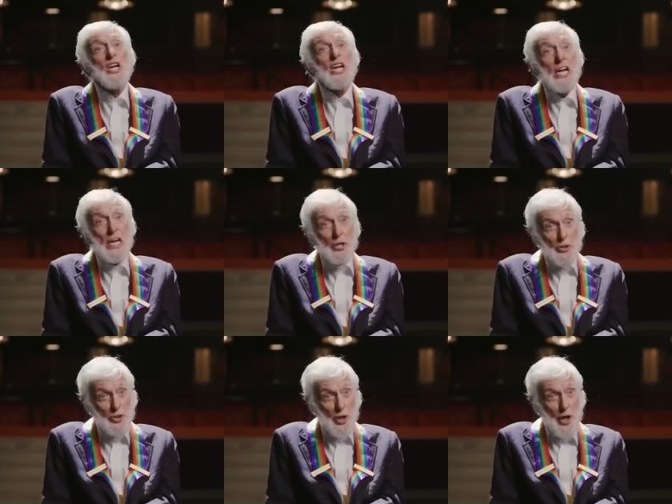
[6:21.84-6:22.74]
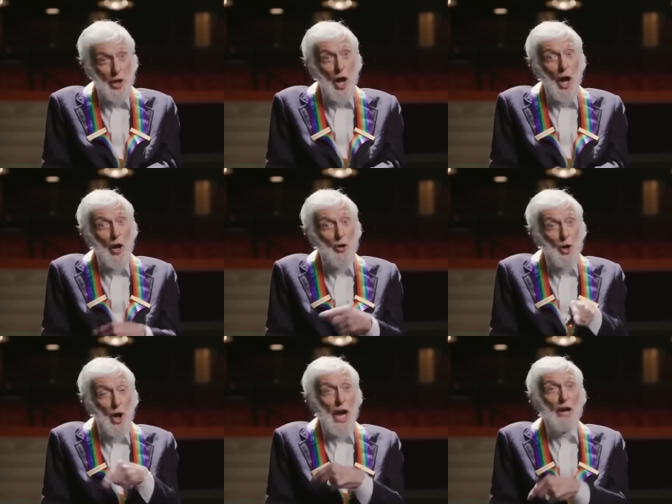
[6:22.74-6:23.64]
with his situation,
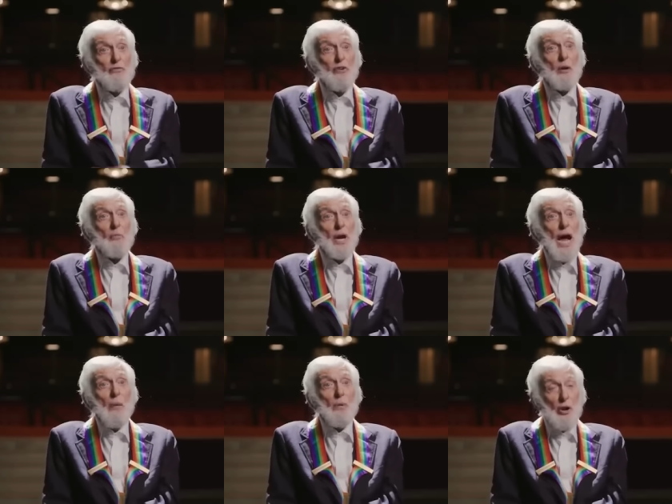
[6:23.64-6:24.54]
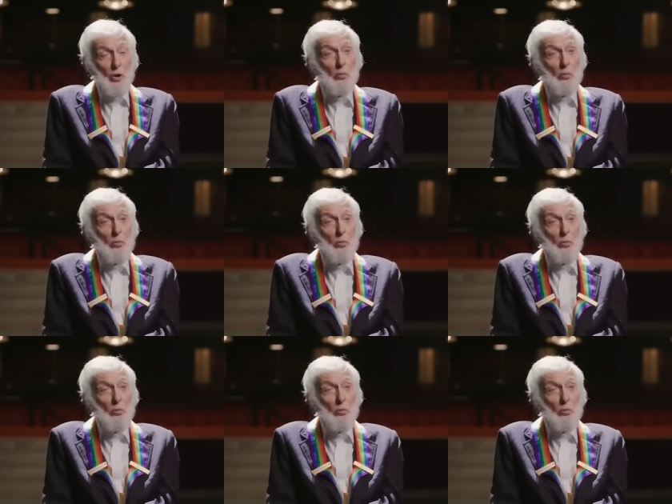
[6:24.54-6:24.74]
and to his relief,